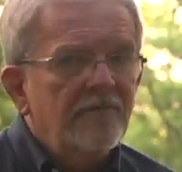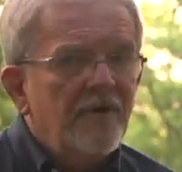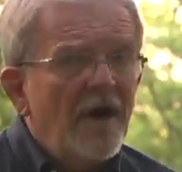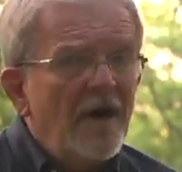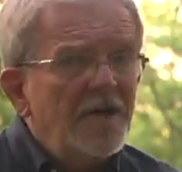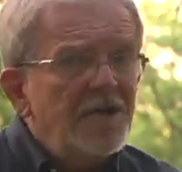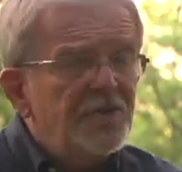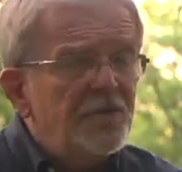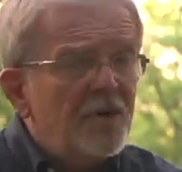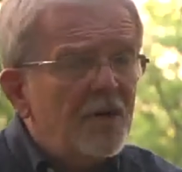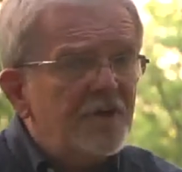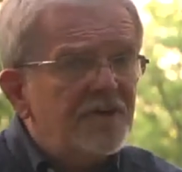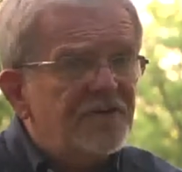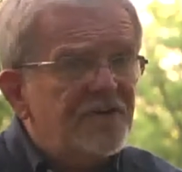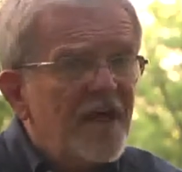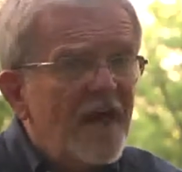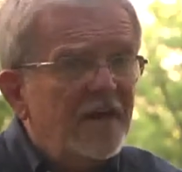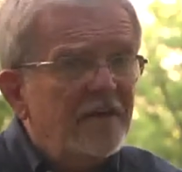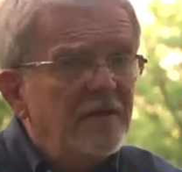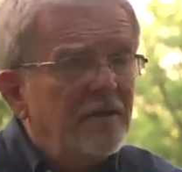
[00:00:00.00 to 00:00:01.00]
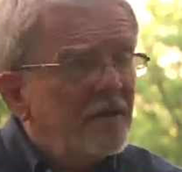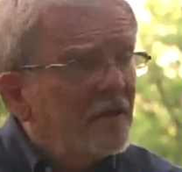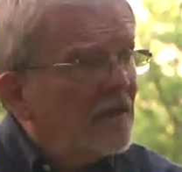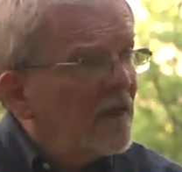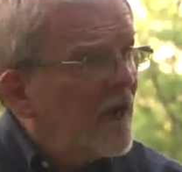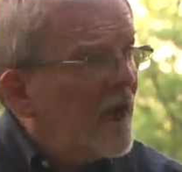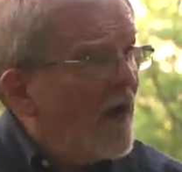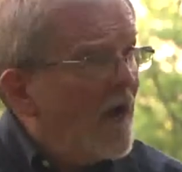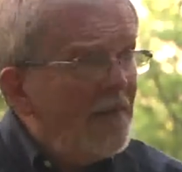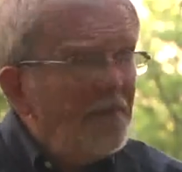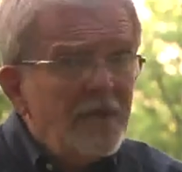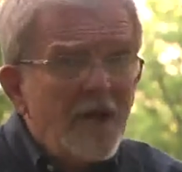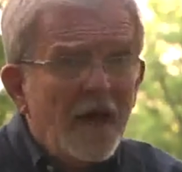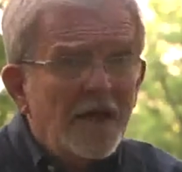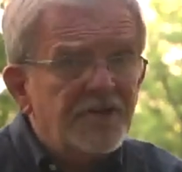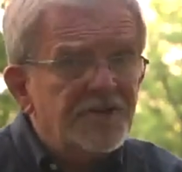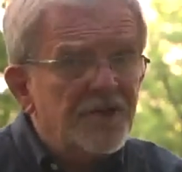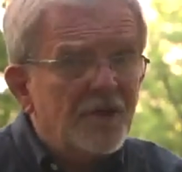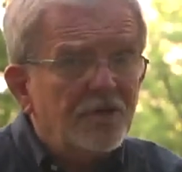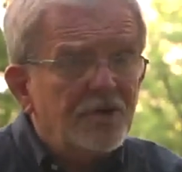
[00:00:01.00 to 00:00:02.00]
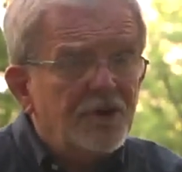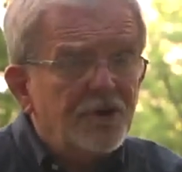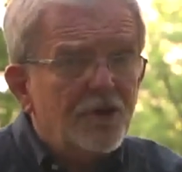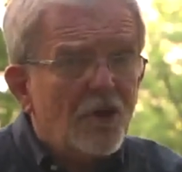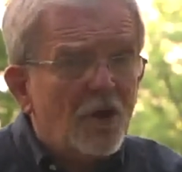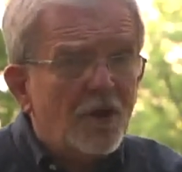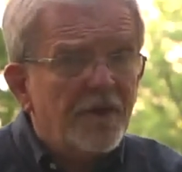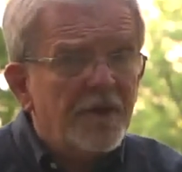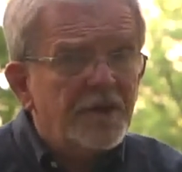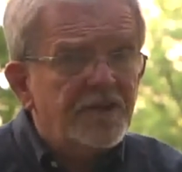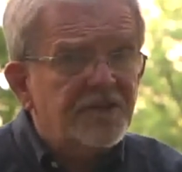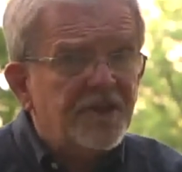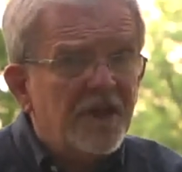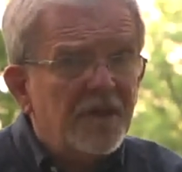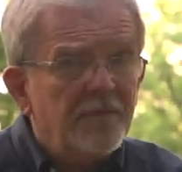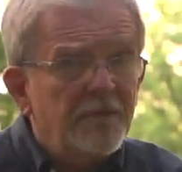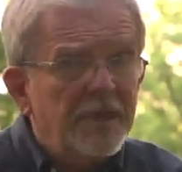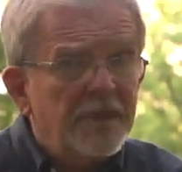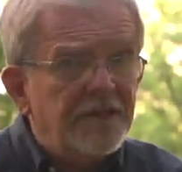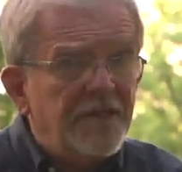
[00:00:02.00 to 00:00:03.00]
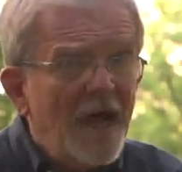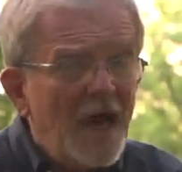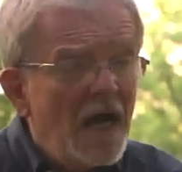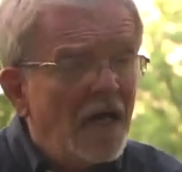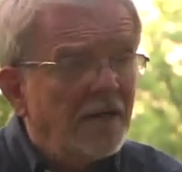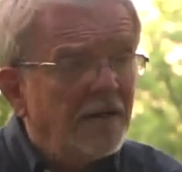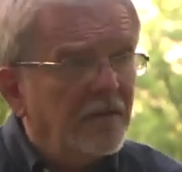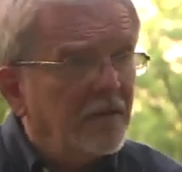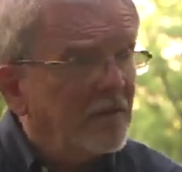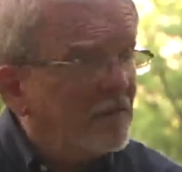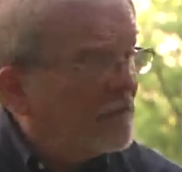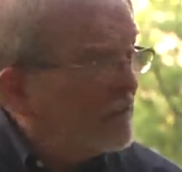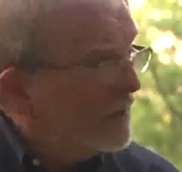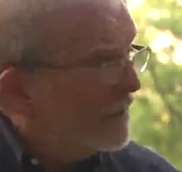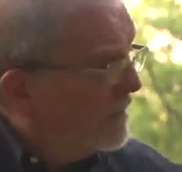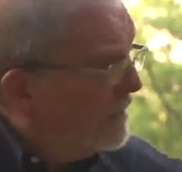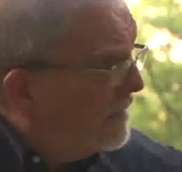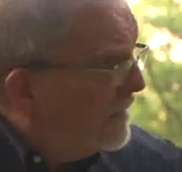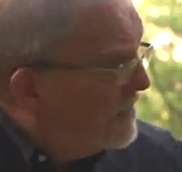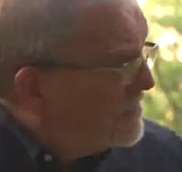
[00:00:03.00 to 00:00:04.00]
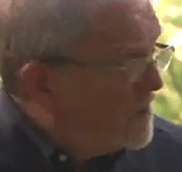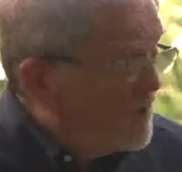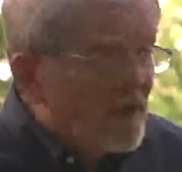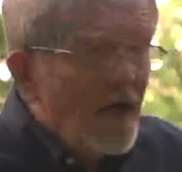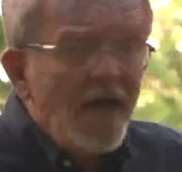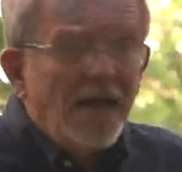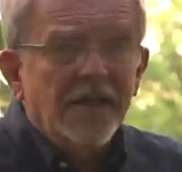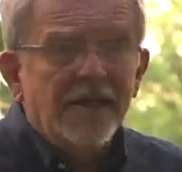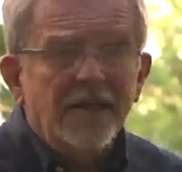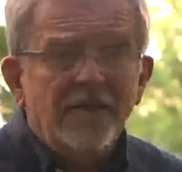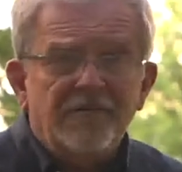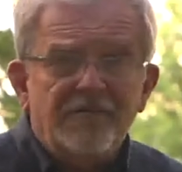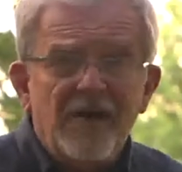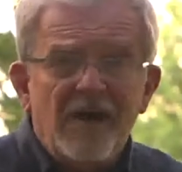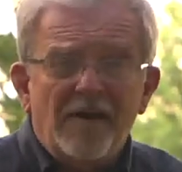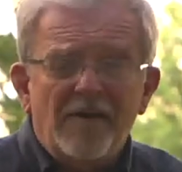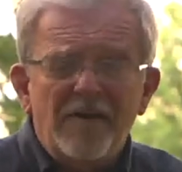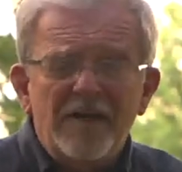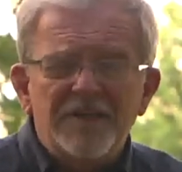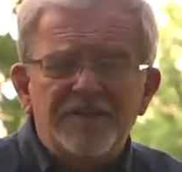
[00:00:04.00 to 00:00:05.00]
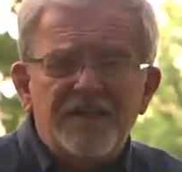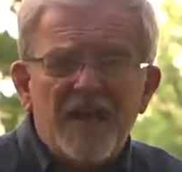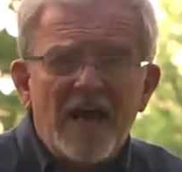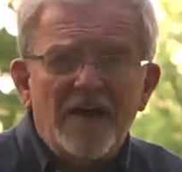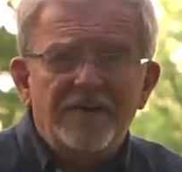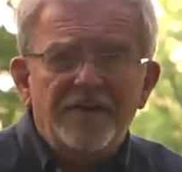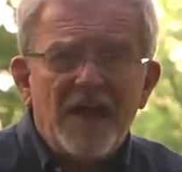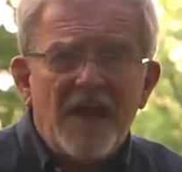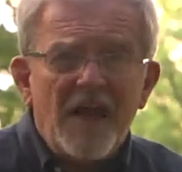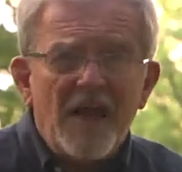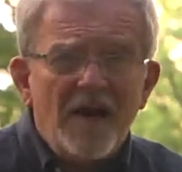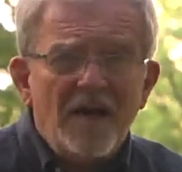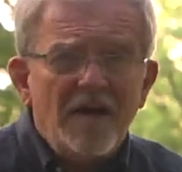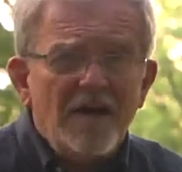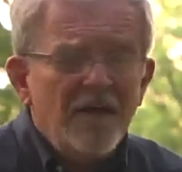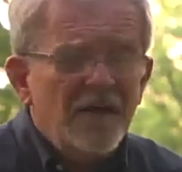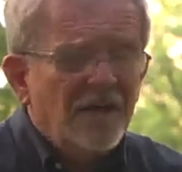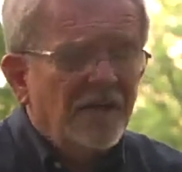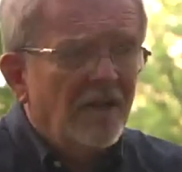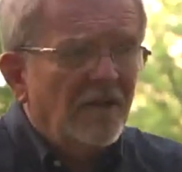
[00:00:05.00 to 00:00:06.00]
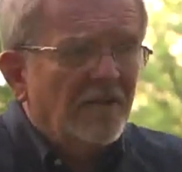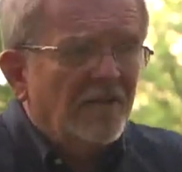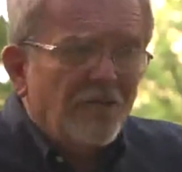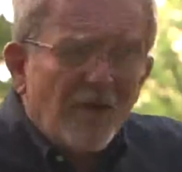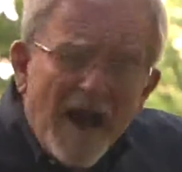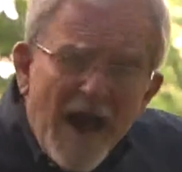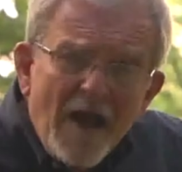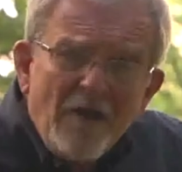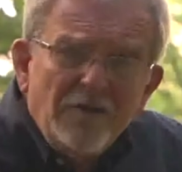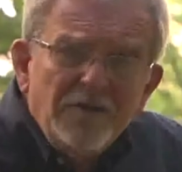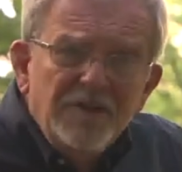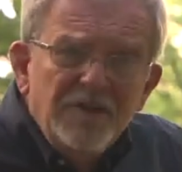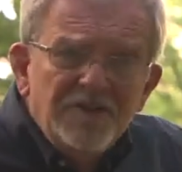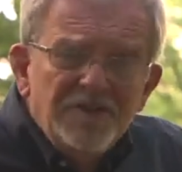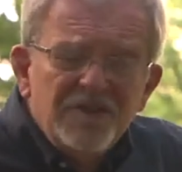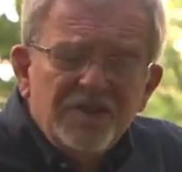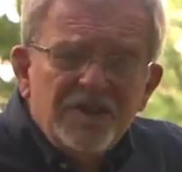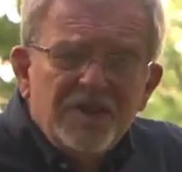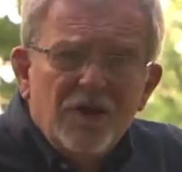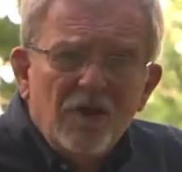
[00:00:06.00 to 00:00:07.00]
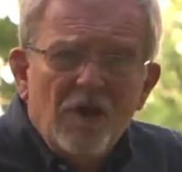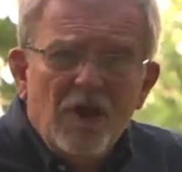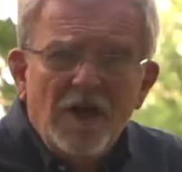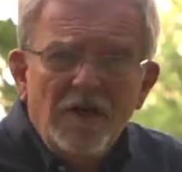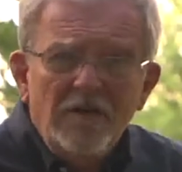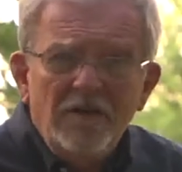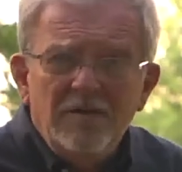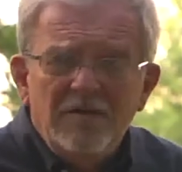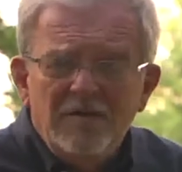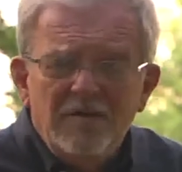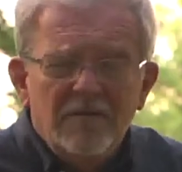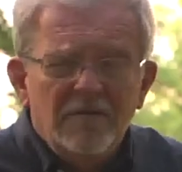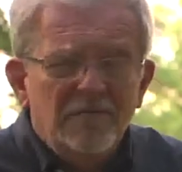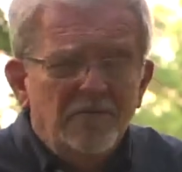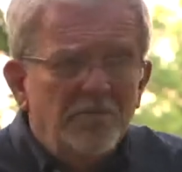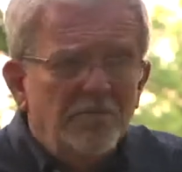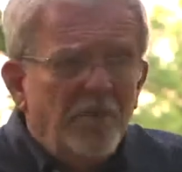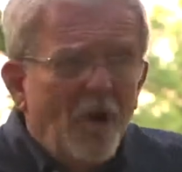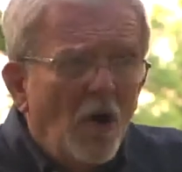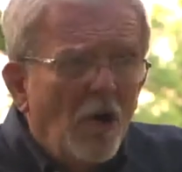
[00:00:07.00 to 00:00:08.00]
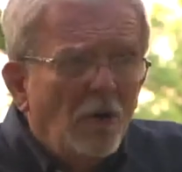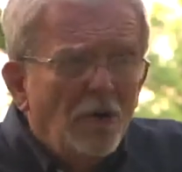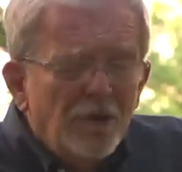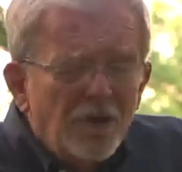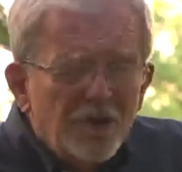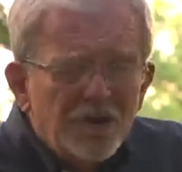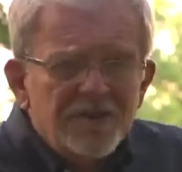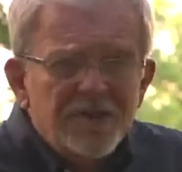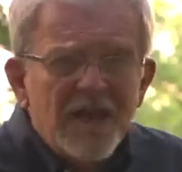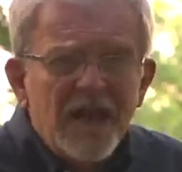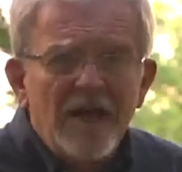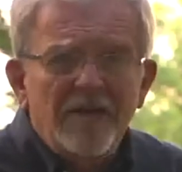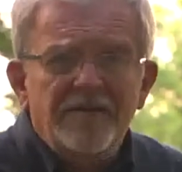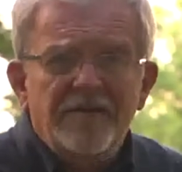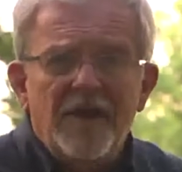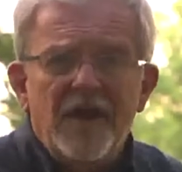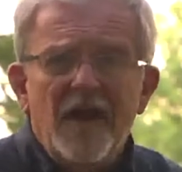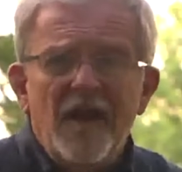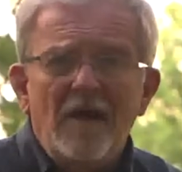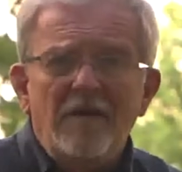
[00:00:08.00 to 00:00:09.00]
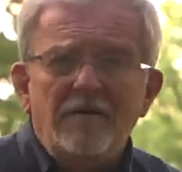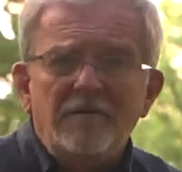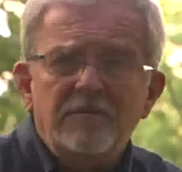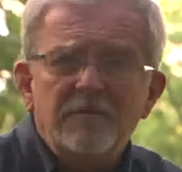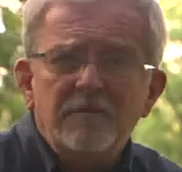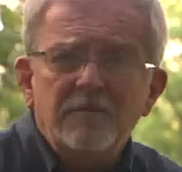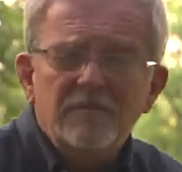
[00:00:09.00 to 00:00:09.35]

Farnsworth said, "I'm not so sure this can be done. There's a lot of Confederates out there. The ground isn't good, boulders out there."